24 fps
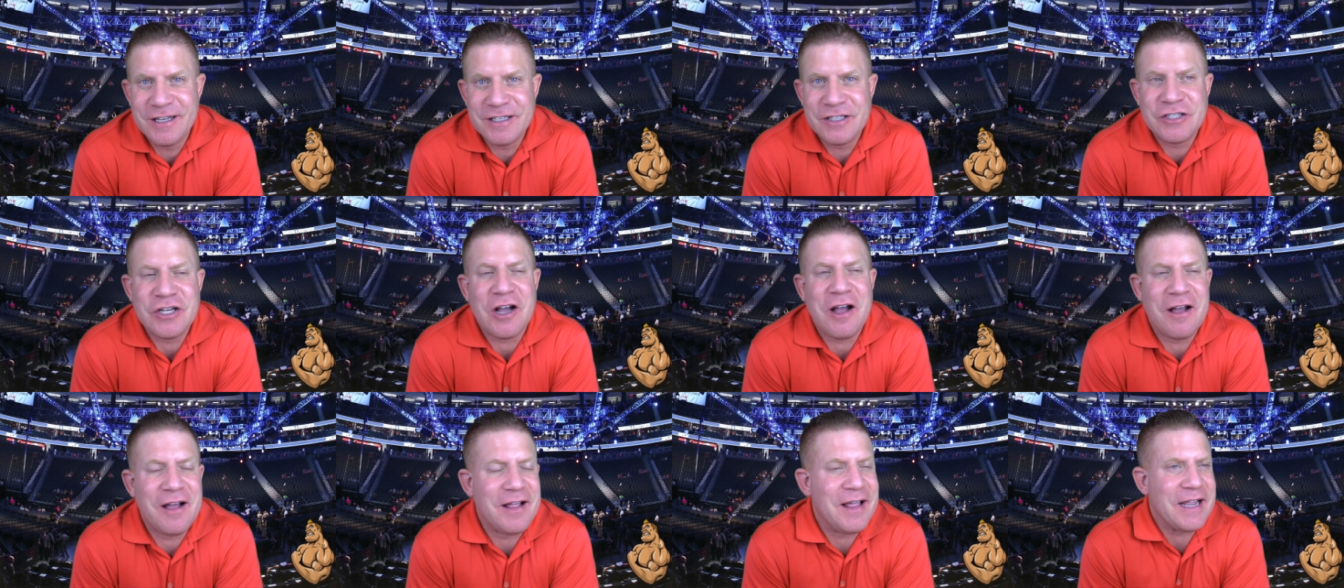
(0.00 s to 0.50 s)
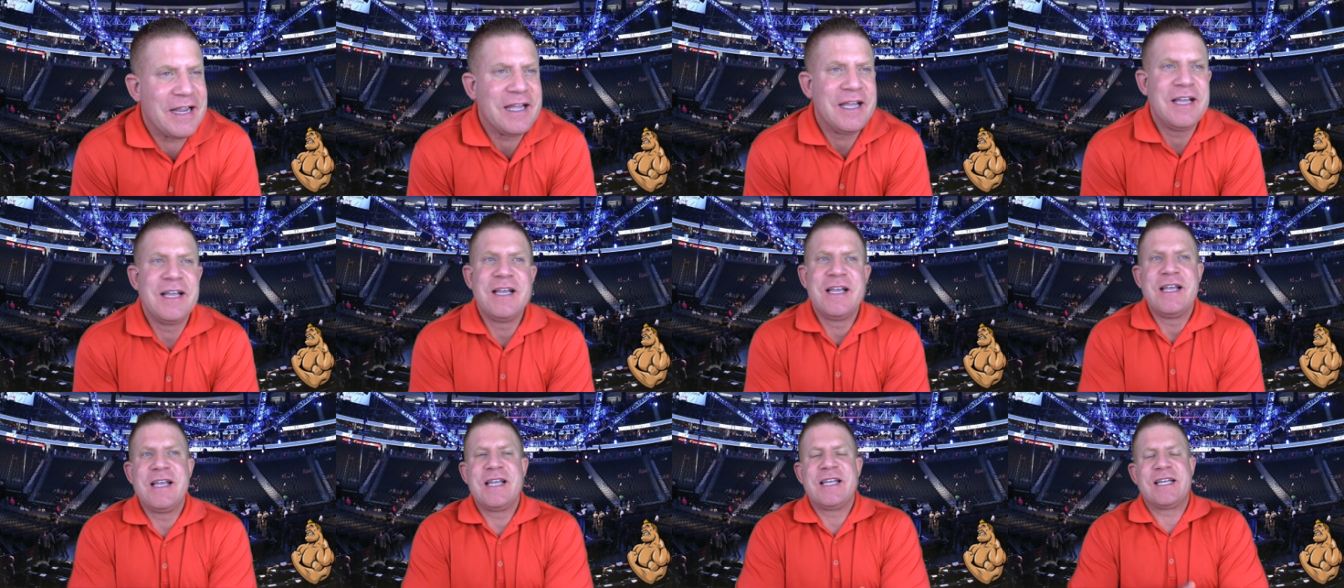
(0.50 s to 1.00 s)
TUF, like,
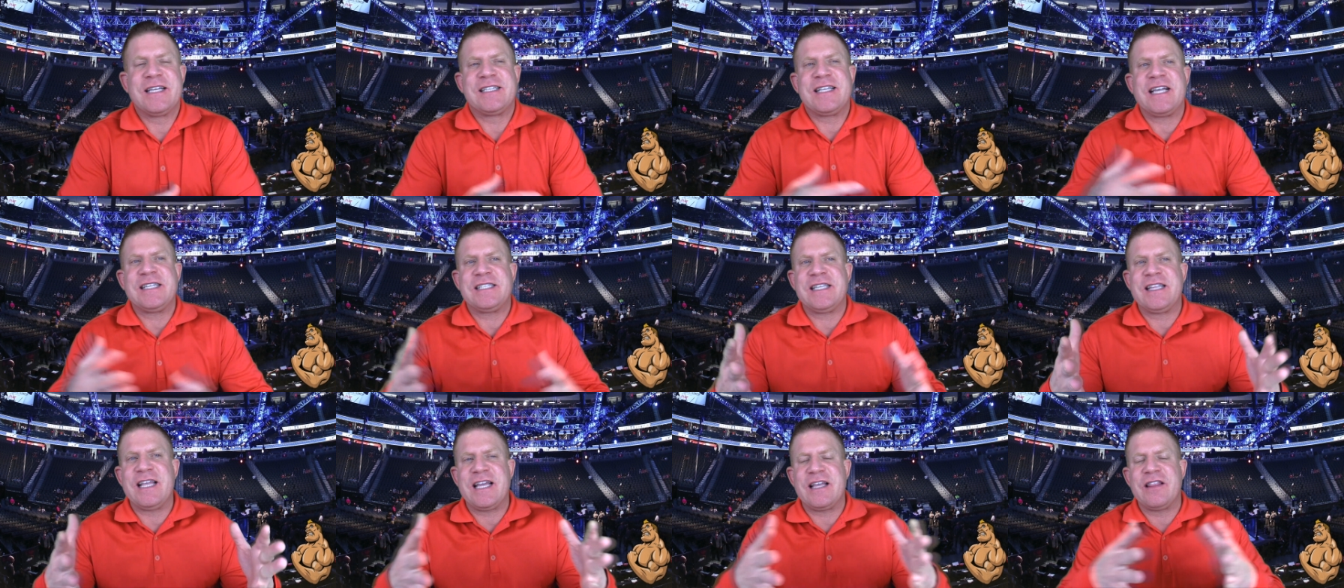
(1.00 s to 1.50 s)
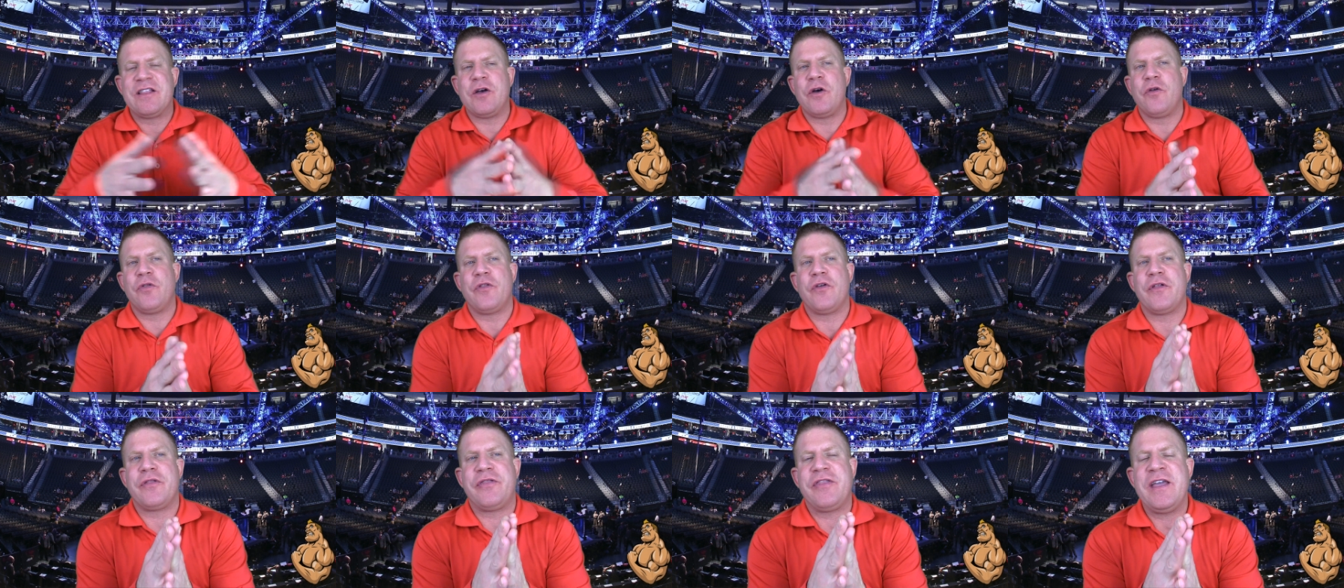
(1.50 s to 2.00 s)
because that's the thing. The,
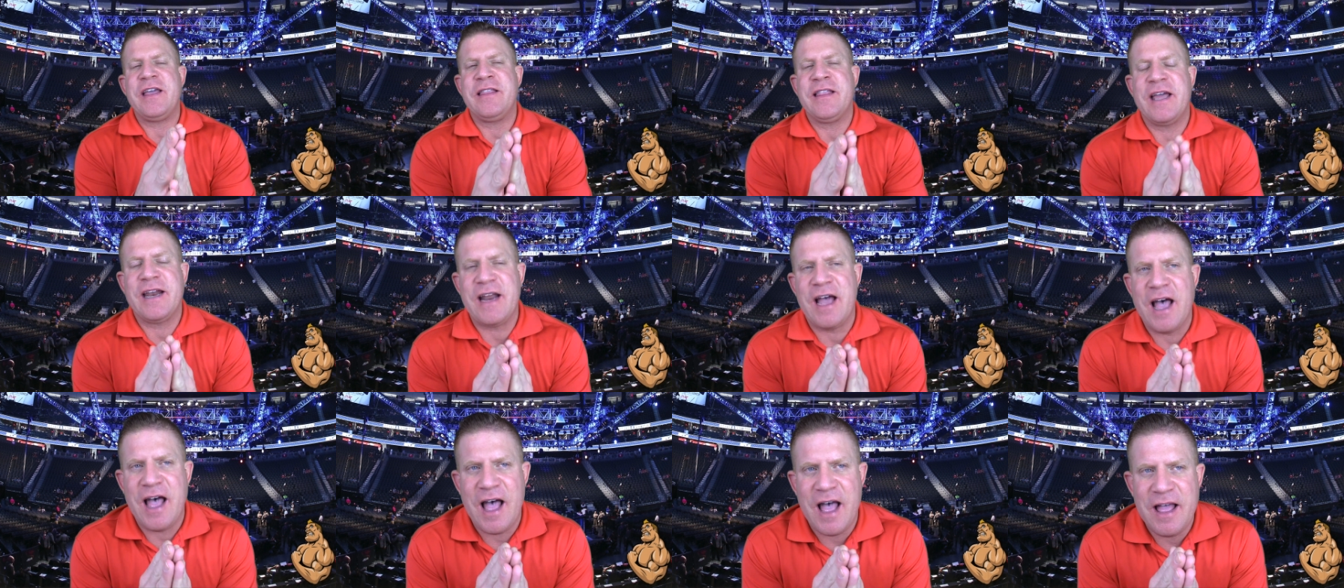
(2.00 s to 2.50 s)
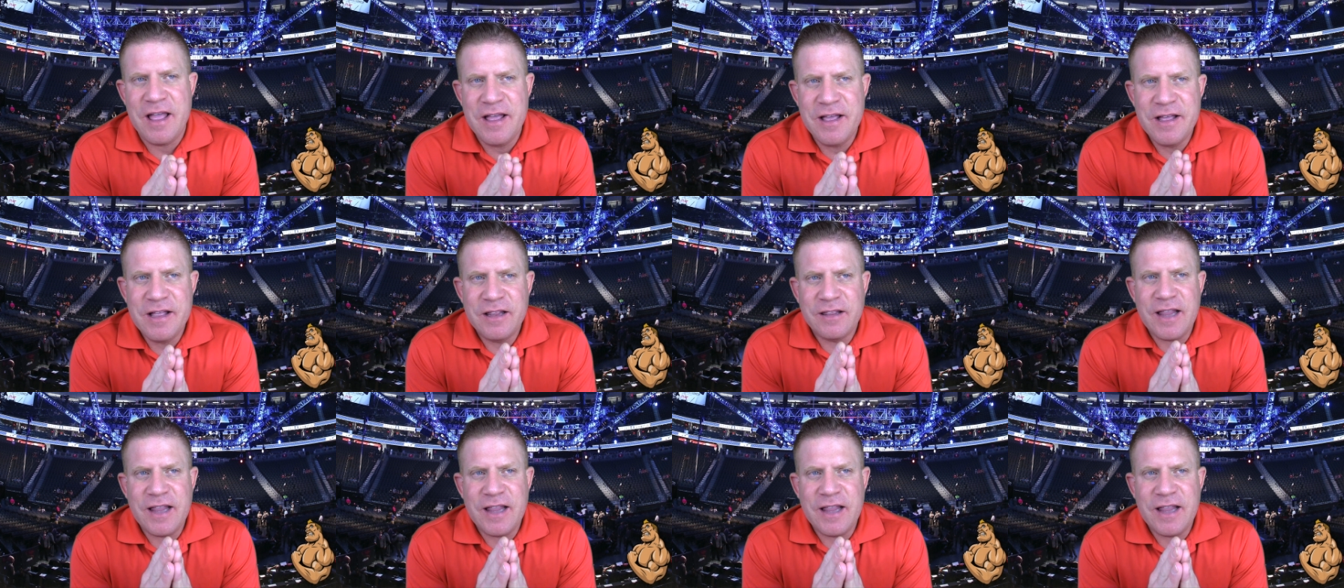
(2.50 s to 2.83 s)
the thing that, uh,